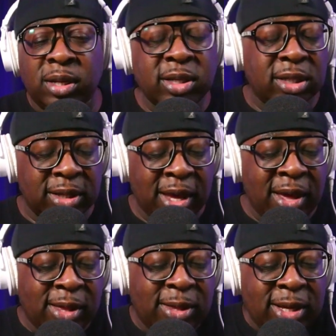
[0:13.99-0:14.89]
Listen,
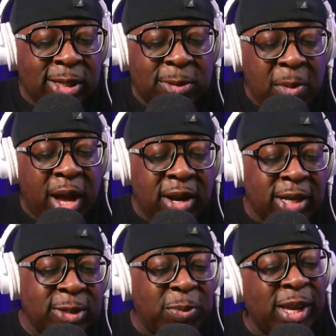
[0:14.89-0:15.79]
this man
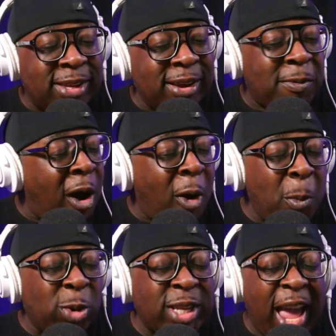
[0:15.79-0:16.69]
has been to
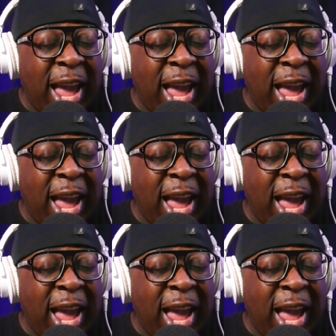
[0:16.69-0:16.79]
almost